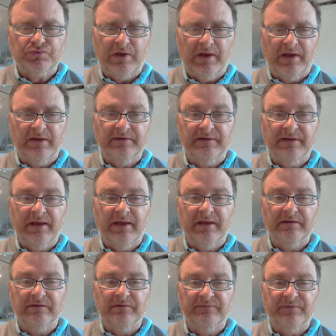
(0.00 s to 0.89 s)
at the
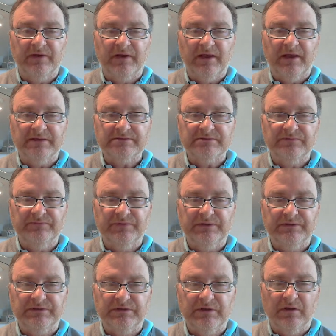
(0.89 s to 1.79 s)
end of the last
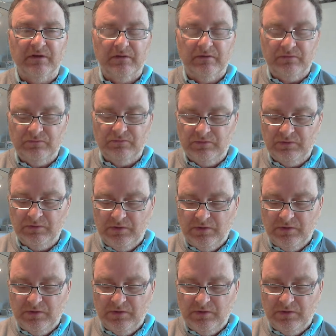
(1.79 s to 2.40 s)
video